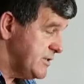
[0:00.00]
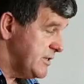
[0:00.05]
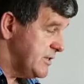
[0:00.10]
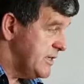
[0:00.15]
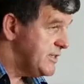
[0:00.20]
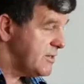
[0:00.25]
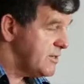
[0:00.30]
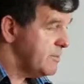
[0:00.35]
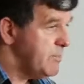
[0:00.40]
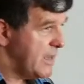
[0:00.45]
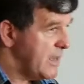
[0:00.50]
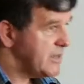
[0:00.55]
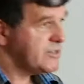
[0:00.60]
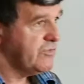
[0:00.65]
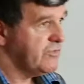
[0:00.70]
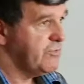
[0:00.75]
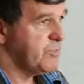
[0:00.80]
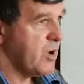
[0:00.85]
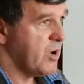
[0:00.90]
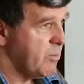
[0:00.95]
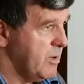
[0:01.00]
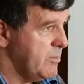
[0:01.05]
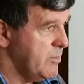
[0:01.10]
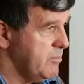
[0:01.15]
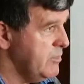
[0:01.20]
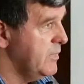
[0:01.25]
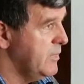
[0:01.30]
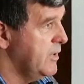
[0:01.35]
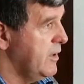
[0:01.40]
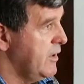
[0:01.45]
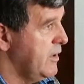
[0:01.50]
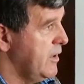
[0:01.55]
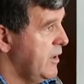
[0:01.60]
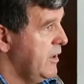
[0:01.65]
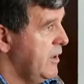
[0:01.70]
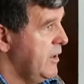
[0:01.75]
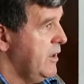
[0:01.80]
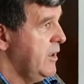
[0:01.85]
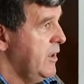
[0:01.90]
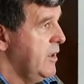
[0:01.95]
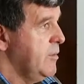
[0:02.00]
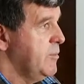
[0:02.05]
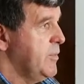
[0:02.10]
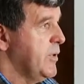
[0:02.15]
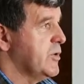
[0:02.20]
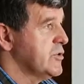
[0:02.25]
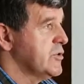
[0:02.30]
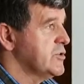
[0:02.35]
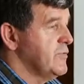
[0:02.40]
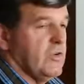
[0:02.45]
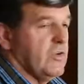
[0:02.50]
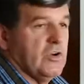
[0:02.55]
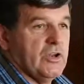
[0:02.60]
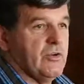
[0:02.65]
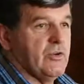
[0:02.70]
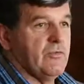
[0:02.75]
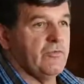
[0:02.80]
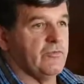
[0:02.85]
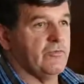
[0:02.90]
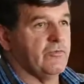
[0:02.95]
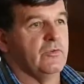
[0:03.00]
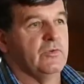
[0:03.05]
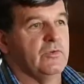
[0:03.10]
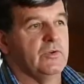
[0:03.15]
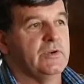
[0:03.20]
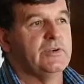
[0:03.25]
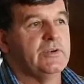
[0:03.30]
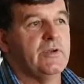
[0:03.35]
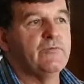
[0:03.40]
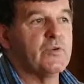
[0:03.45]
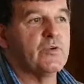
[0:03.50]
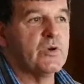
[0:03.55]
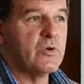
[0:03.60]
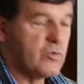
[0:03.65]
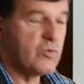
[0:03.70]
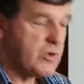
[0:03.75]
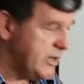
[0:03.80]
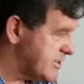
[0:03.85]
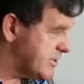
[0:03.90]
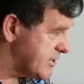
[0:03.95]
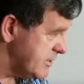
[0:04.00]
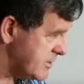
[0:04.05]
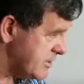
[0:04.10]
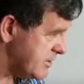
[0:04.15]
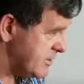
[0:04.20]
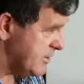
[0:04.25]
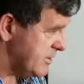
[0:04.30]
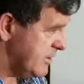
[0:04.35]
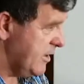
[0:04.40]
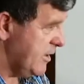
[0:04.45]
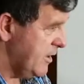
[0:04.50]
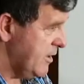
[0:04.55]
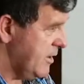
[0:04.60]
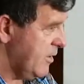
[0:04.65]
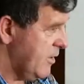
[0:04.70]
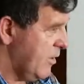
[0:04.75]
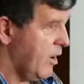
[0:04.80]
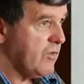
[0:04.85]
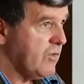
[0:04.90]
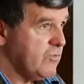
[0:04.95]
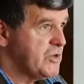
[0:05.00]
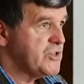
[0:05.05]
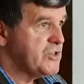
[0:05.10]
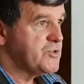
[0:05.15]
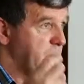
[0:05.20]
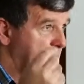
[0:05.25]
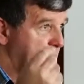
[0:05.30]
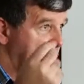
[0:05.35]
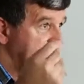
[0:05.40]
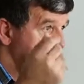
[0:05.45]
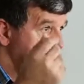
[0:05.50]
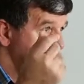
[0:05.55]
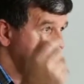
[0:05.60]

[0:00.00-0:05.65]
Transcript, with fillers: is a massive problem, because of a lot of different reasons, of which money